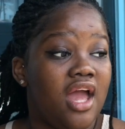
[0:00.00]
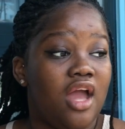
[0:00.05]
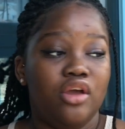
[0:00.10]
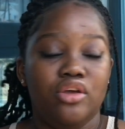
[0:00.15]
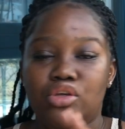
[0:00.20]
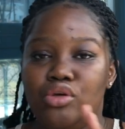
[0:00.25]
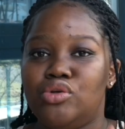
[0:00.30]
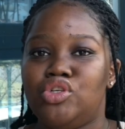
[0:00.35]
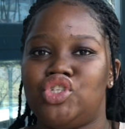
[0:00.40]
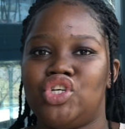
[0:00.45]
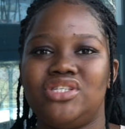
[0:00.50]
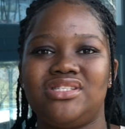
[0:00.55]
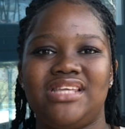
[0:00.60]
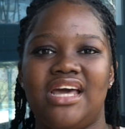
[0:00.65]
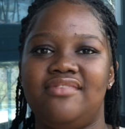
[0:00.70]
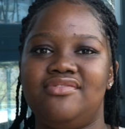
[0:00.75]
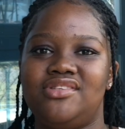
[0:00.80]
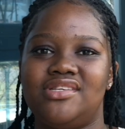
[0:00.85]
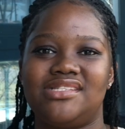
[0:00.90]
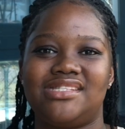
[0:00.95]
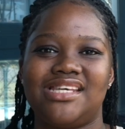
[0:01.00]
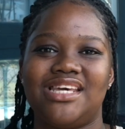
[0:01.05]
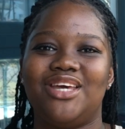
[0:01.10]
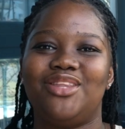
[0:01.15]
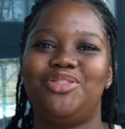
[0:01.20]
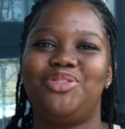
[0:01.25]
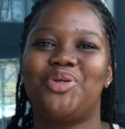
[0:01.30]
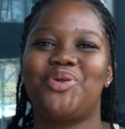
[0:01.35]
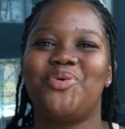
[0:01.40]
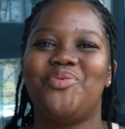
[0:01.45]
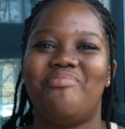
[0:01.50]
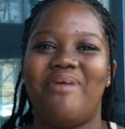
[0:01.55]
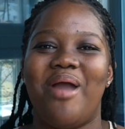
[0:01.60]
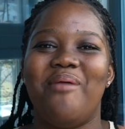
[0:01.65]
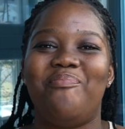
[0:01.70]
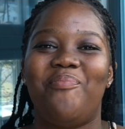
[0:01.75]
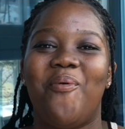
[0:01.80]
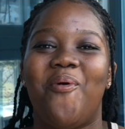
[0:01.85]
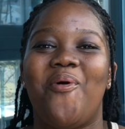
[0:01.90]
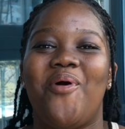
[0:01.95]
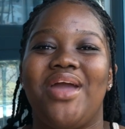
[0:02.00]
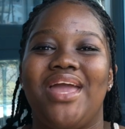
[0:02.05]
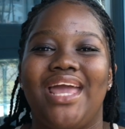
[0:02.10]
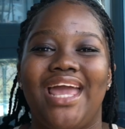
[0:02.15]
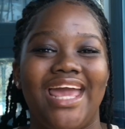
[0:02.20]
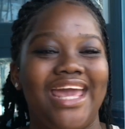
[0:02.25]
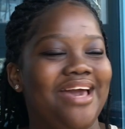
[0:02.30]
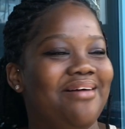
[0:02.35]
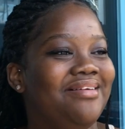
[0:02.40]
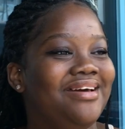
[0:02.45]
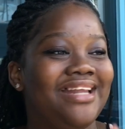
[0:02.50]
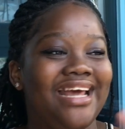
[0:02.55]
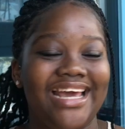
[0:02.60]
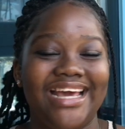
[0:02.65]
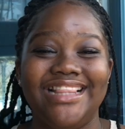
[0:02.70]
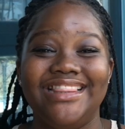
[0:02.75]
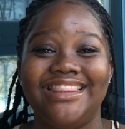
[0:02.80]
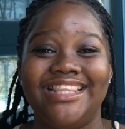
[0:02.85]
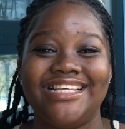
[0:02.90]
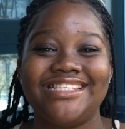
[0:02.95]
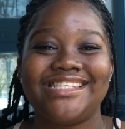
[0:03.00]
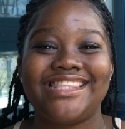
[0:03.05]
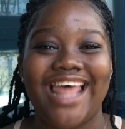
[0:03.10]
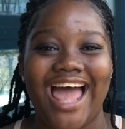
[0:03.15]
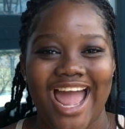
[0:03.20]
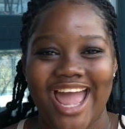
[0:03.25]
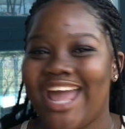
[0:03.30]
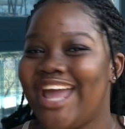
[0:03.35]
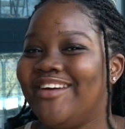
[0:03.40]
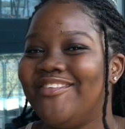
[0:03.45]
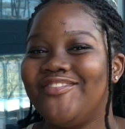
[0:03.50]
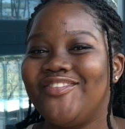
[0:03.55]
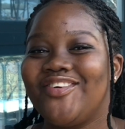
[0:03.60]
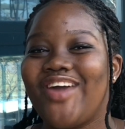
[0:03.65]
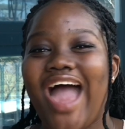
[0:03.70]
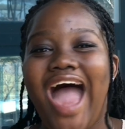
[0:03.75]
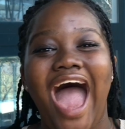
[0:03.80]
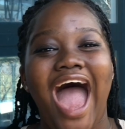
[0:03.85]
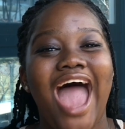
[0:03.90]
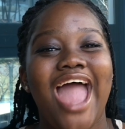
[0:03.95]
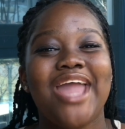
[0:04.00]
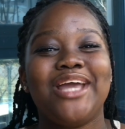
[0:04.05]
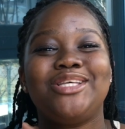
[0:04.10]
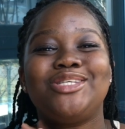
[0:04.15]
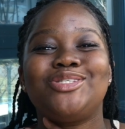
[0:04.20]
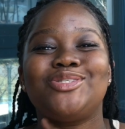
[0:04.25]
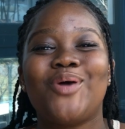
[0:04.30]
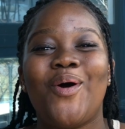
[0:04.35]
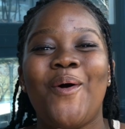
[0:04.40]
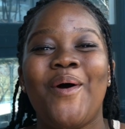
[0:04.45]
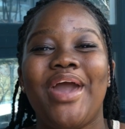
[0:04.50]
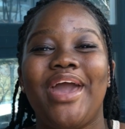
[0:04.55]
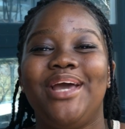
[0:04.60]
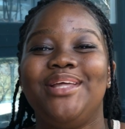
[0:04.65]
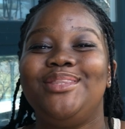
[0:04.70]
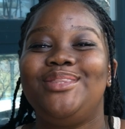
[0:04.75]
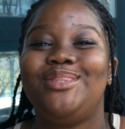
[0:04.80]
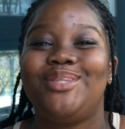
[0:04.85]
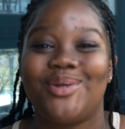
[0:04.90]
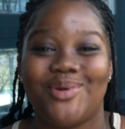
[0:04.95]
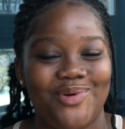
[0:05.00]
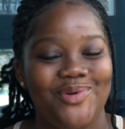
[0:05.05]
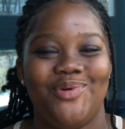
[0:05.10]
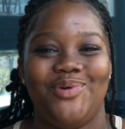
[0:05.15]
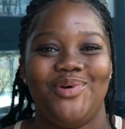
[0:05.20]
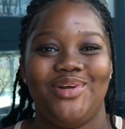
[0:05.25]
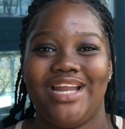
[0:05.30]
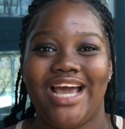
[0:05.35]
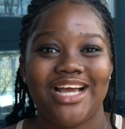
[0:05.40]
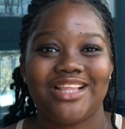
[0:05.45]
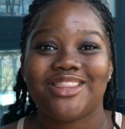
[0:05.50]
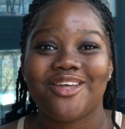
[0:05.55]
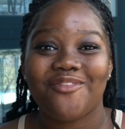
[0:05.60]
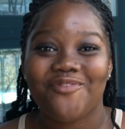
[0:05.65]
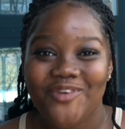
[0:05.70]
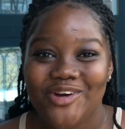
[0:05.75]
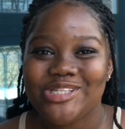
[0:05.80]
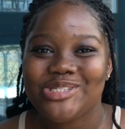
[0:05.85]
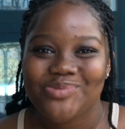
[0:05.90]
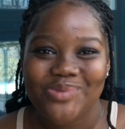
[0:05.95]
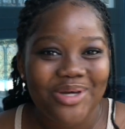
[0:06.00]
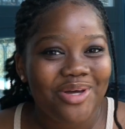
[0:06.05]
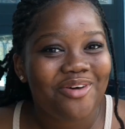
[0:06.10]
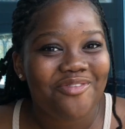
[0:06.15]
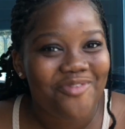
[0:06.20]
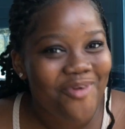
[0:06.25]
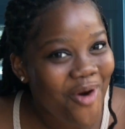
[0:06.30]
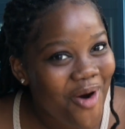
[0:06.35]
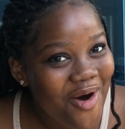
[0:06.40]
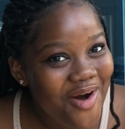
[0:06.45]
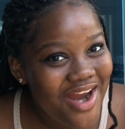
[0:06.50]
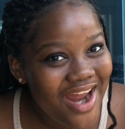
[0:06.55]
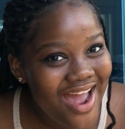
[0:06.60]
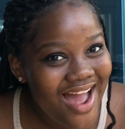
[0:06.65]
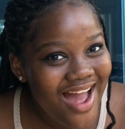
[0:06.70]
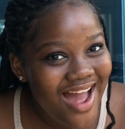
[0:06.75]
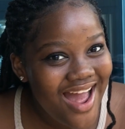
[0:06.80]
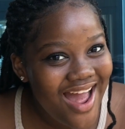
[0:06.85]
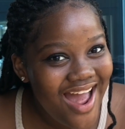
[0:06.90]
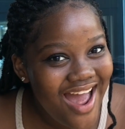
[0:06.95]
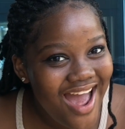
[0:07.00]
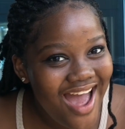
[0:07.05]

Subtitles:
You just have to see it through, my boy. Even in this life, I saw it through. Like, the first week of Korea